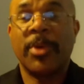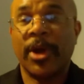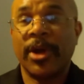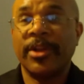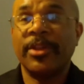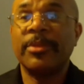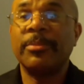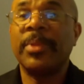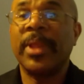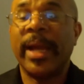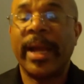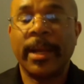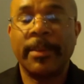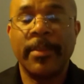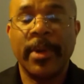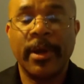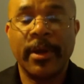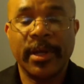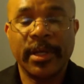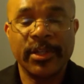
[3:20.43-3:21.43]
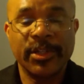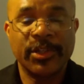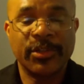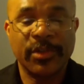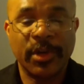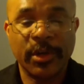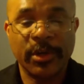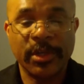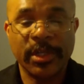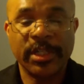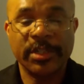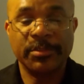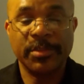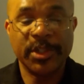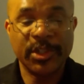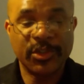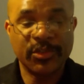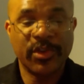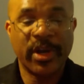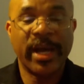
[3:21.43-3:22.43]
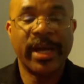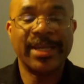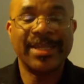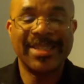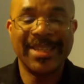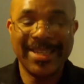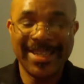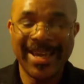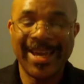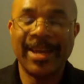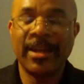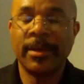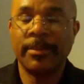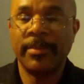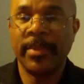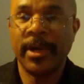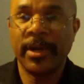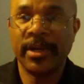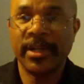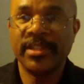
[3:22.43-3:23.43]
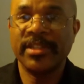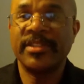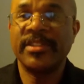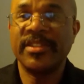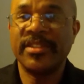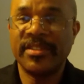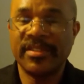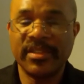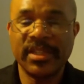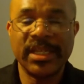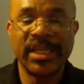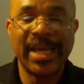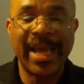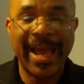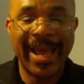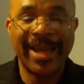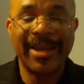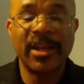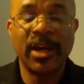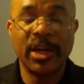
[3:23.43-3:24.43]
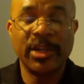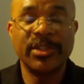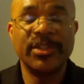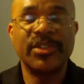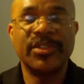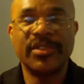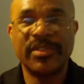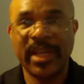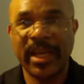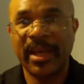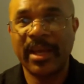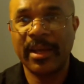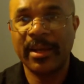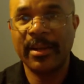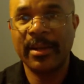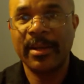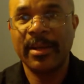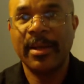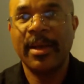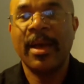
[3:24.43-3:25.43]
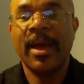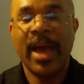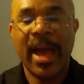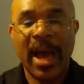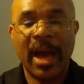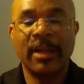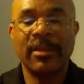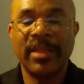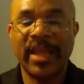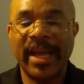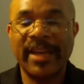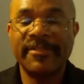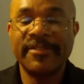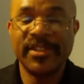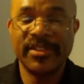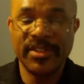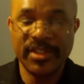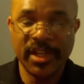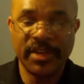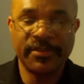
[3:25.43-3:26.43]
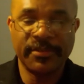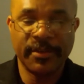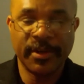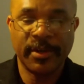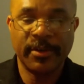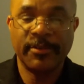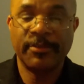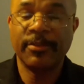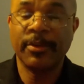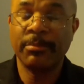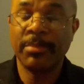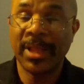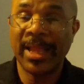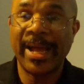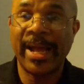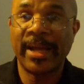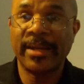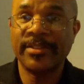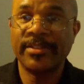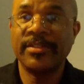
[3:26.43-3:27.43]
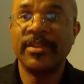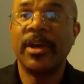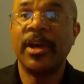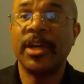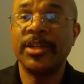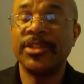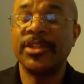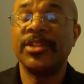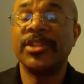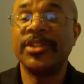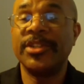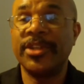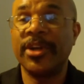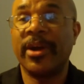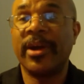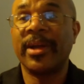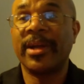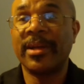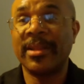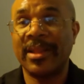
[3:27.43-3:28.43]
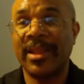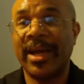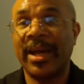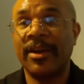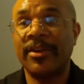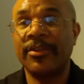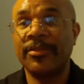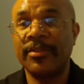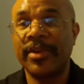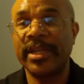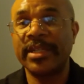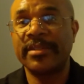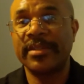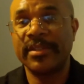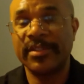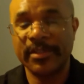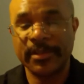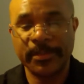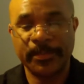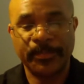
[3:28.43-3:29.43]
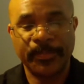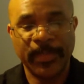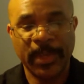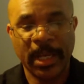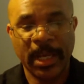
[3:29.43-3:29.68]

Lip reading: Part of the black American struggle has been trying to get America to see and understand how life is different for blacks under the dark cloud of racism.